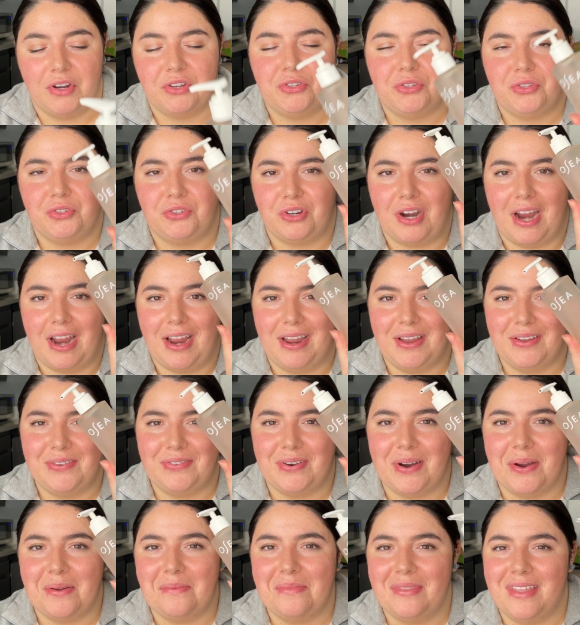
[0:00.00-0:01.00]
to stray
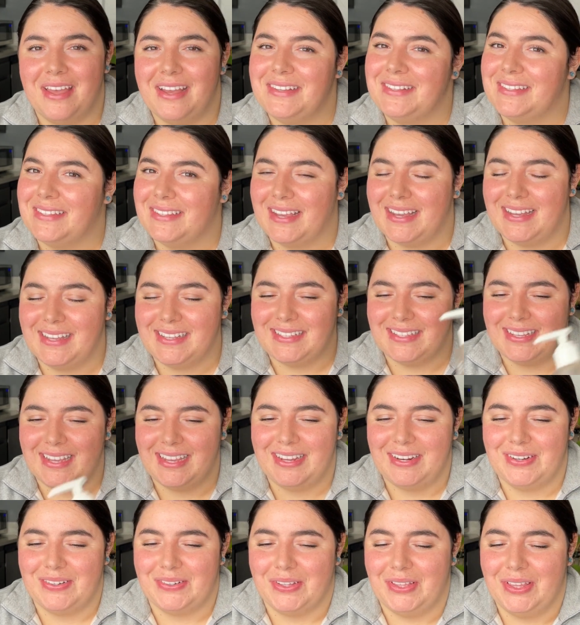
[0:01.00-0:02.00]
from this because
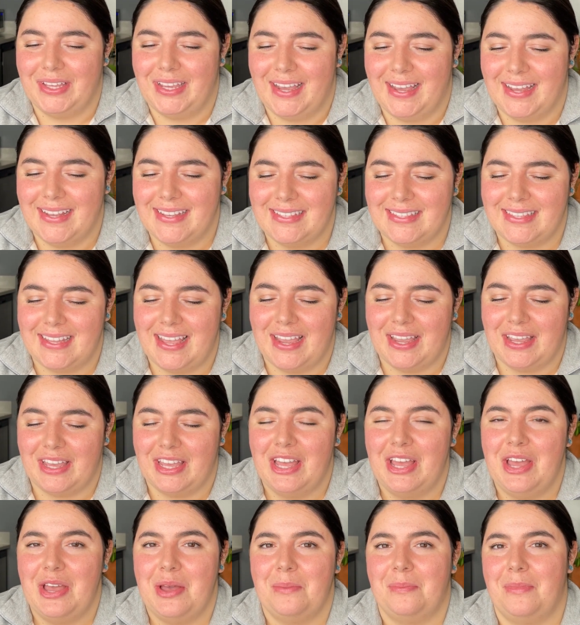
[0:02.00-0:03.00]
it really is like
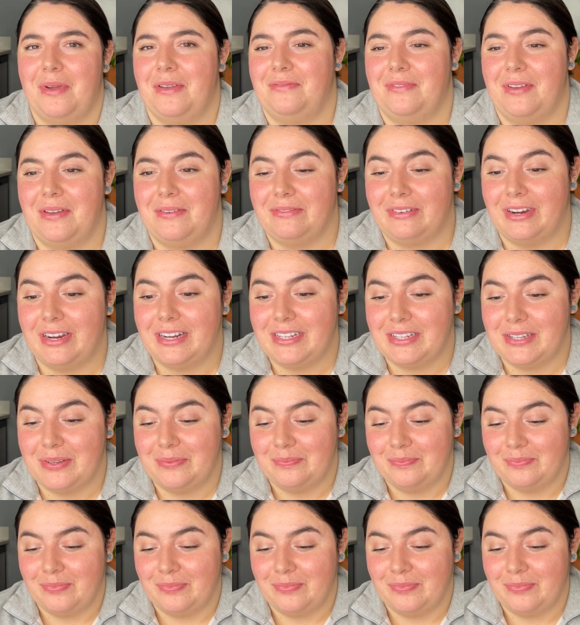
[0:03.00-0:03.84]
my favorite.